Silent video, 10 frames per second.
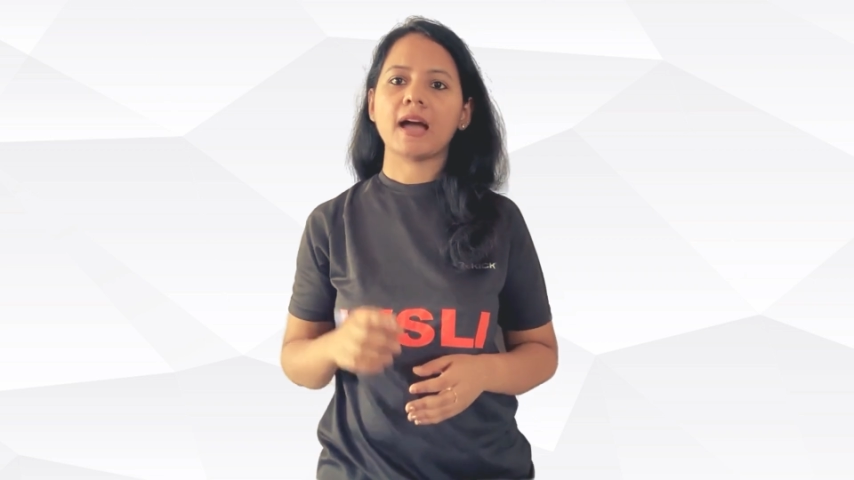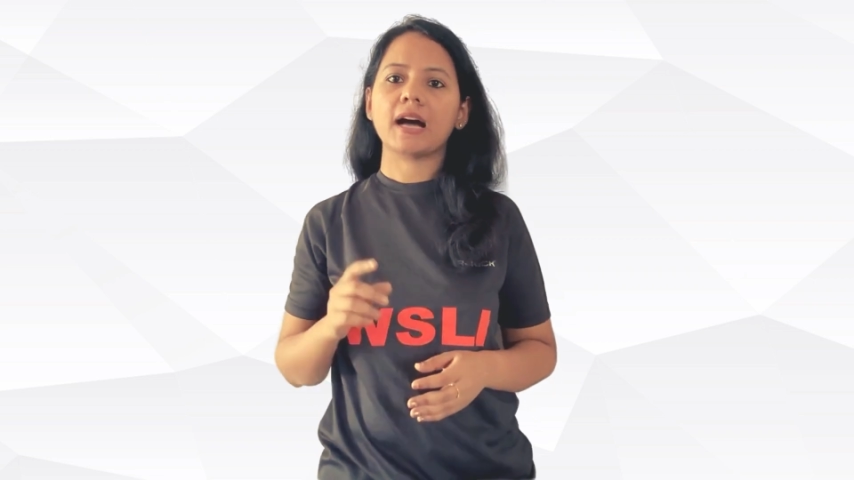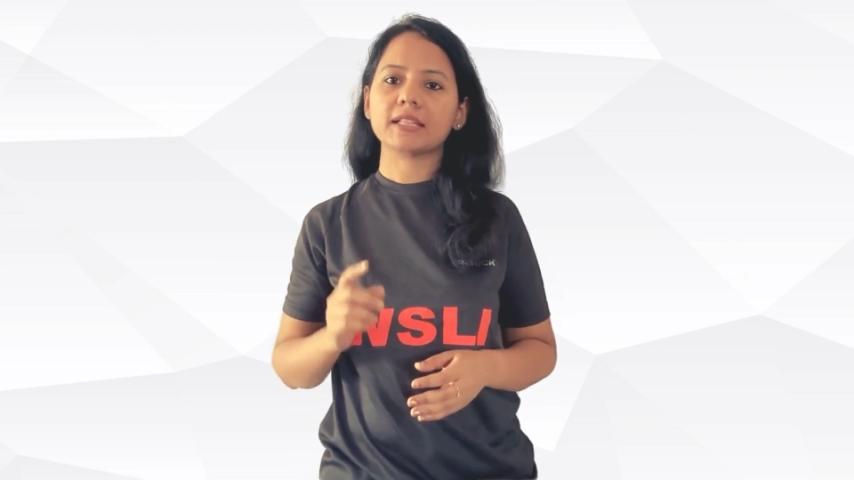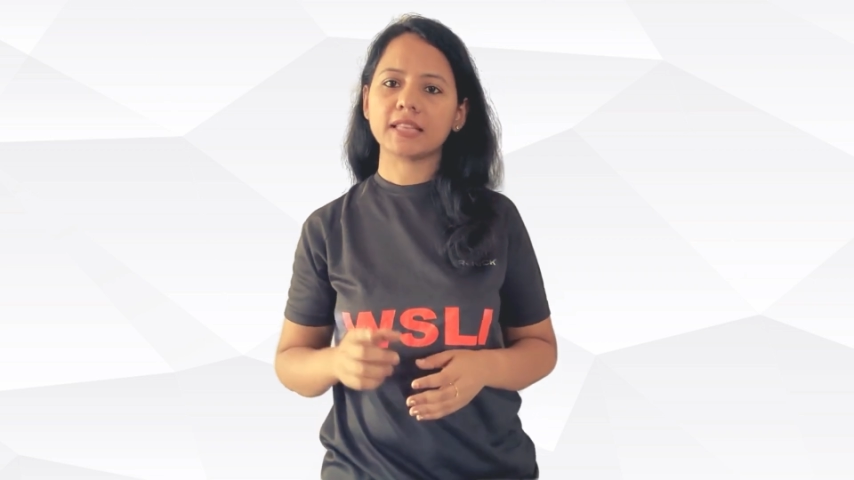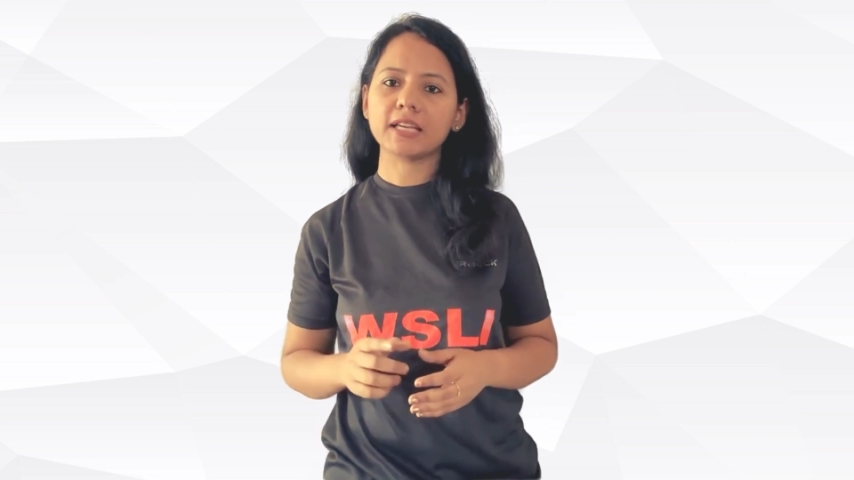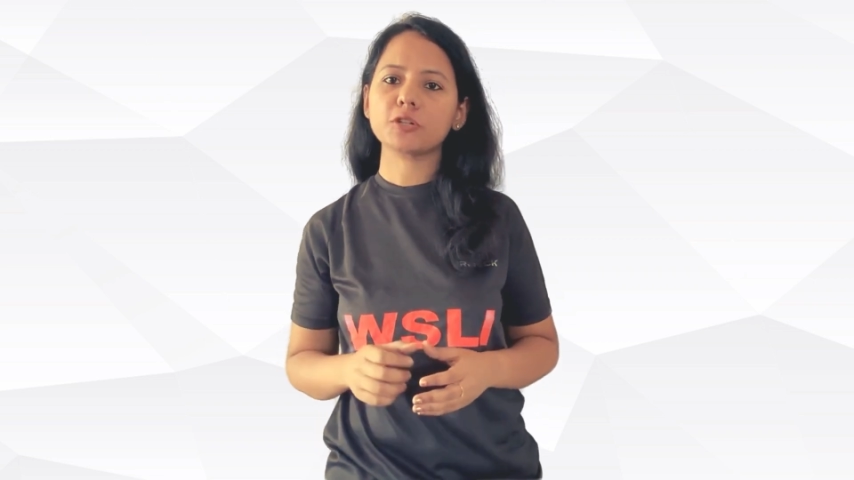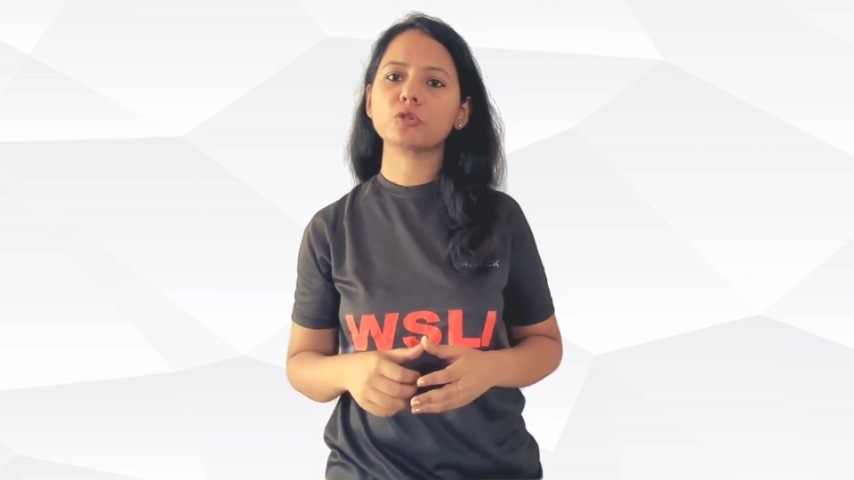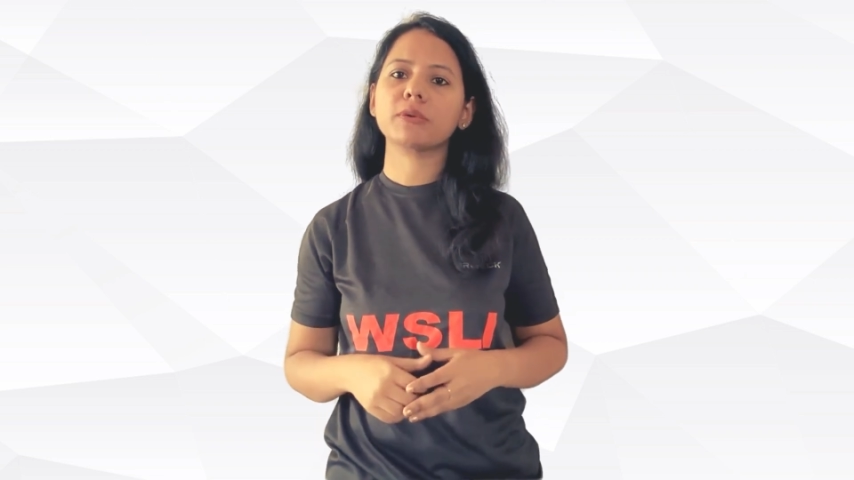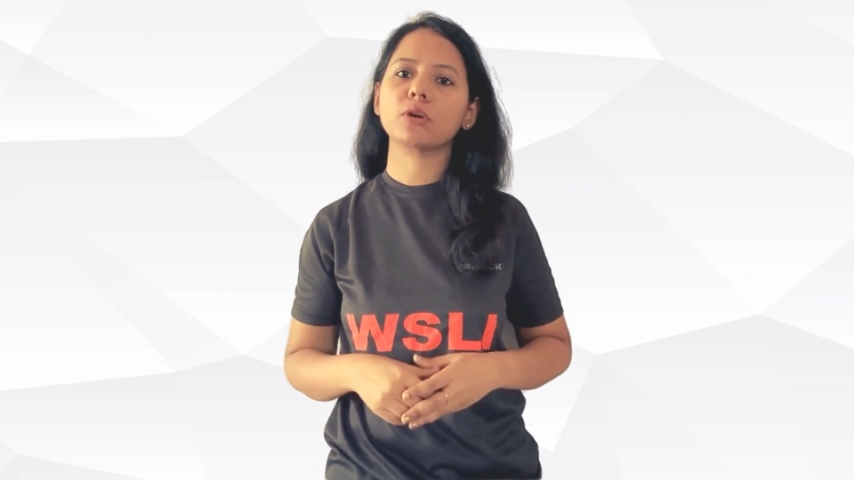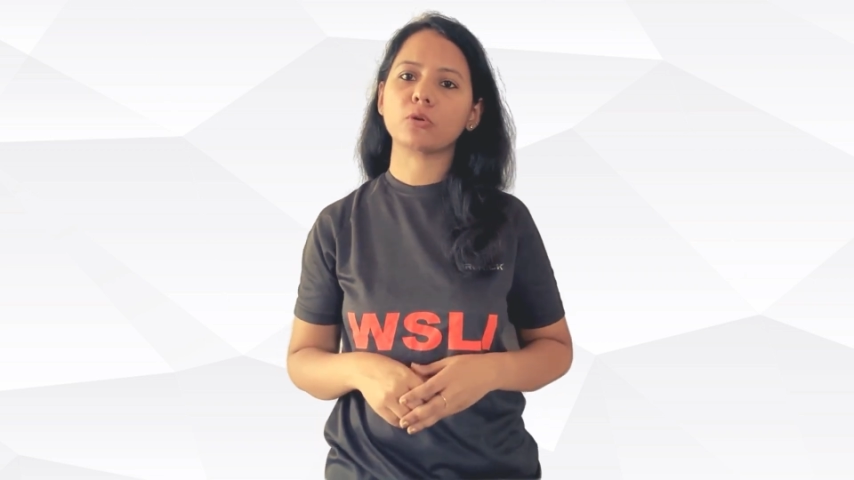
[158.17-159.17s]
A thing to
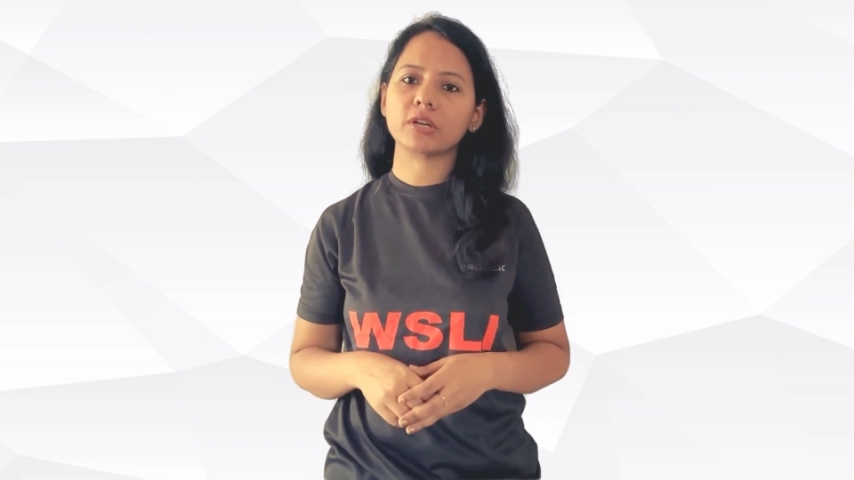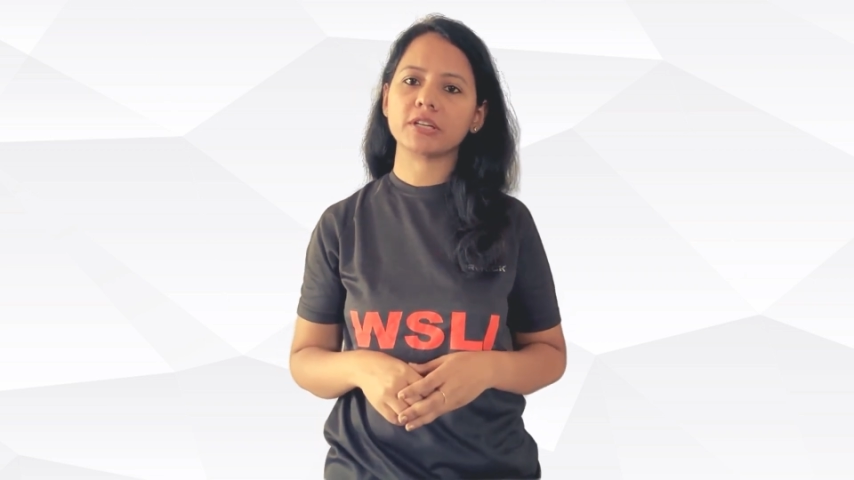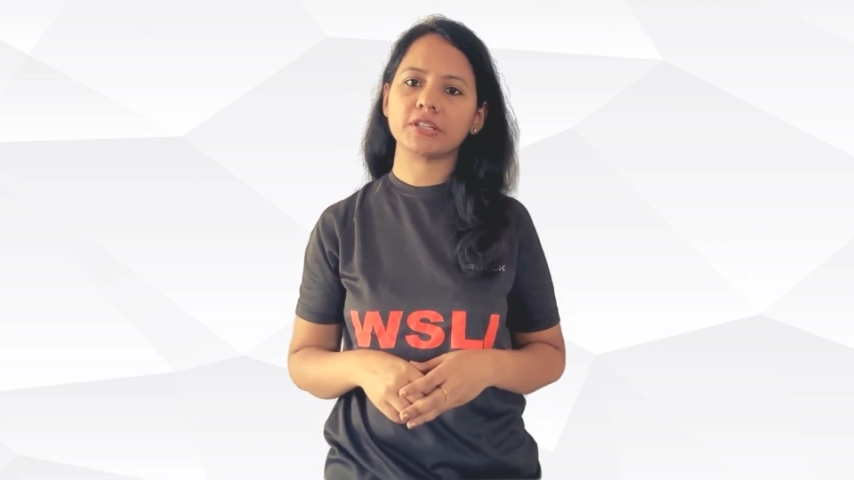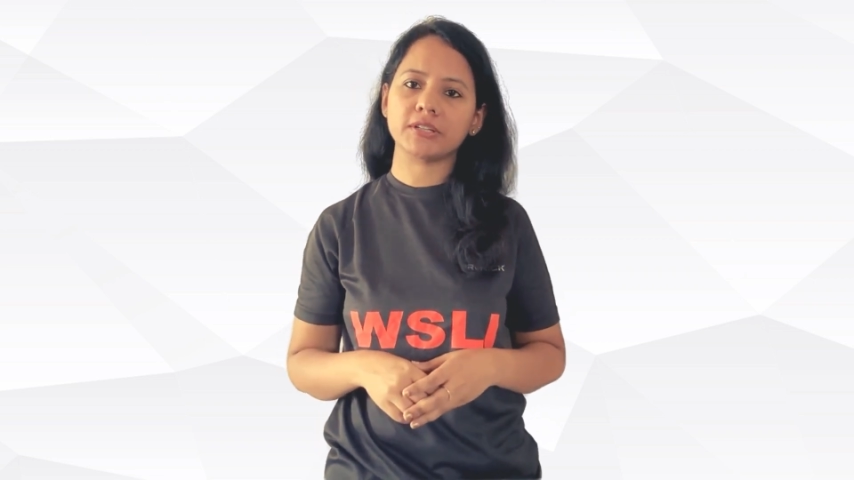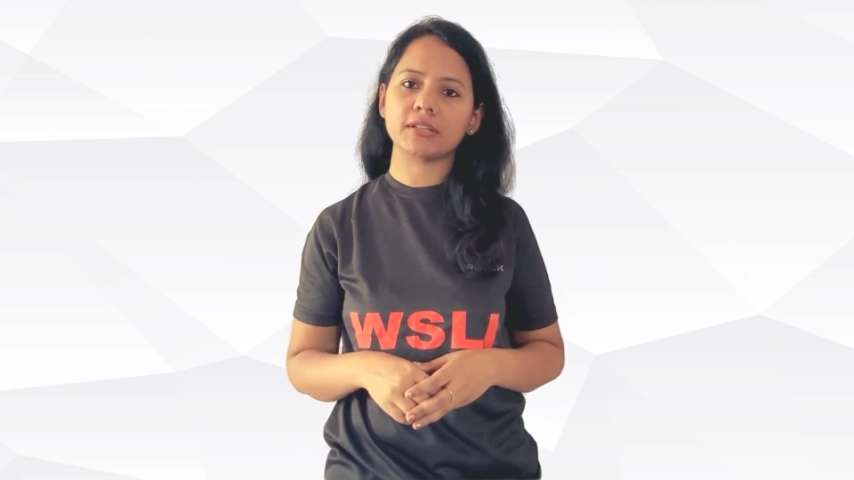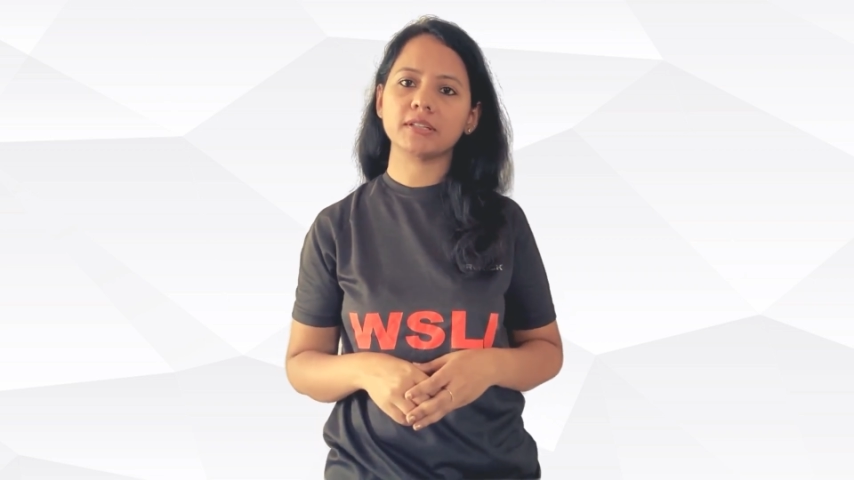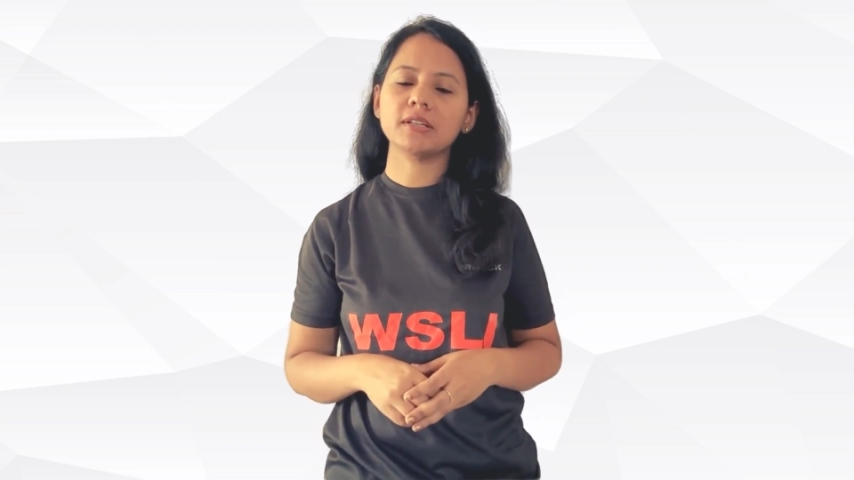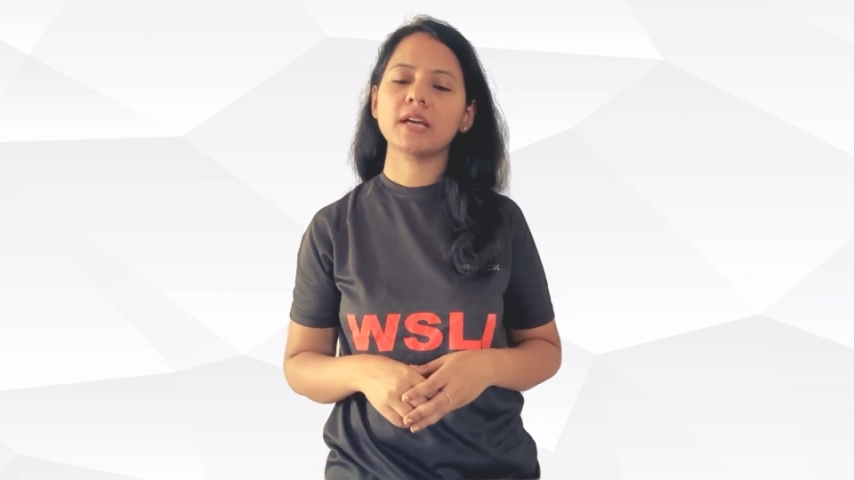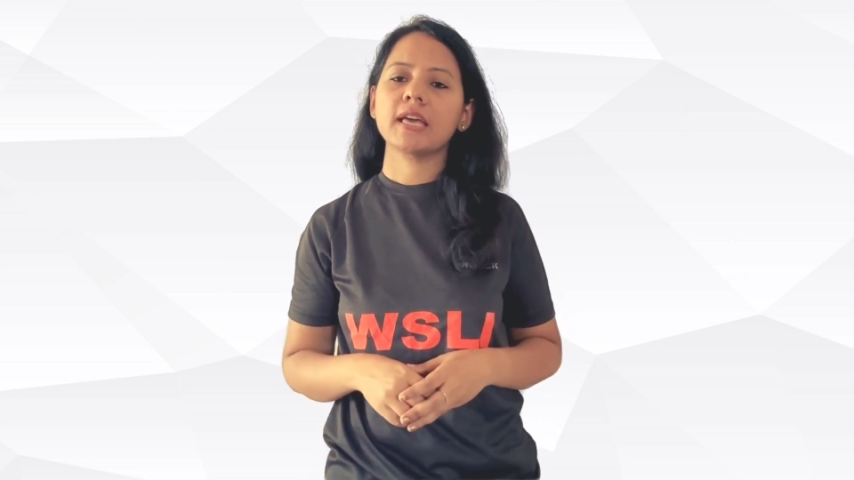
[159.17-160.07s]
be noted here